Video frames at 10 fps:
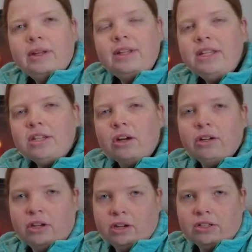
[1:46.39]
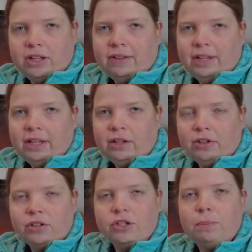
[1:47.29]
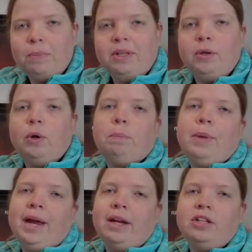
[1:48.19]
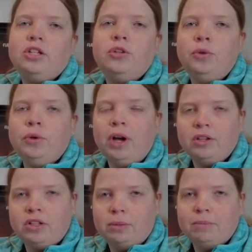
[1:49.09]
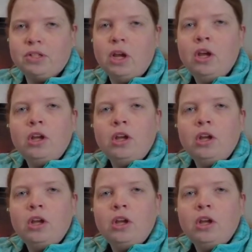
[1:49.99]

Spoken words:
These are the costs that incur to submit your package through customs.